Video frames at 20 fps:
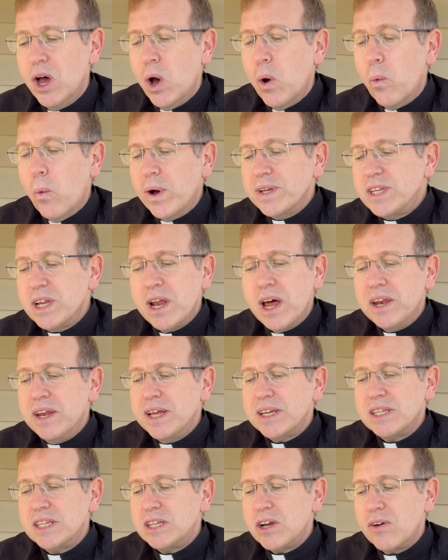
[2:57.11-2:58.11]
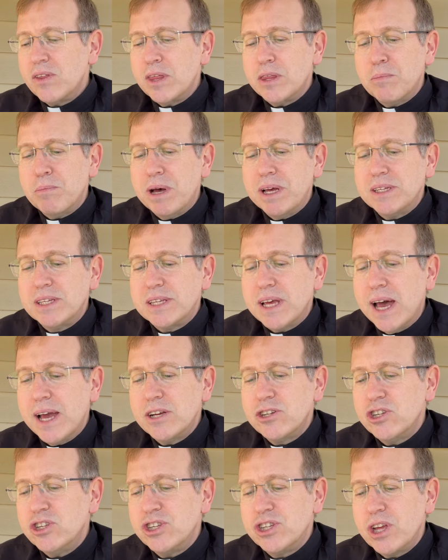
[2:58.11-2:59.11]
Was it not necessary that the Messiah
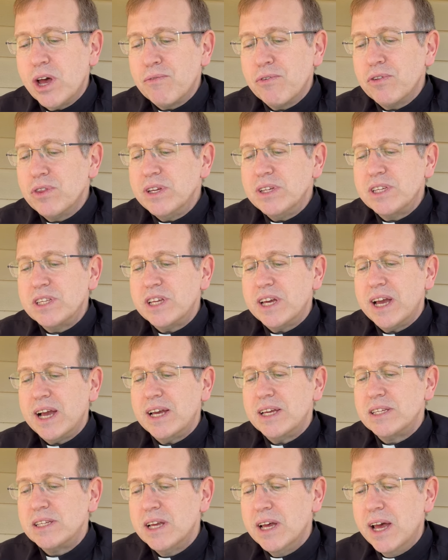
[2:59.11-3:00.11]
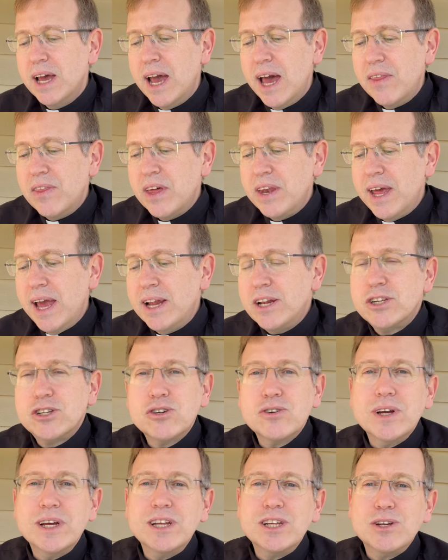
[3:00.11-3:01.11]
should suffer these things and then enter
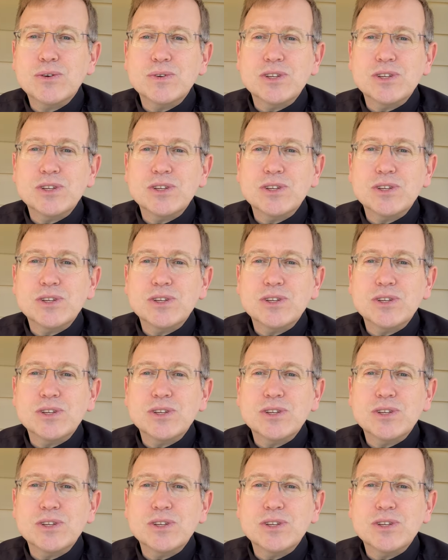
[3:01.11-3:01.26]
into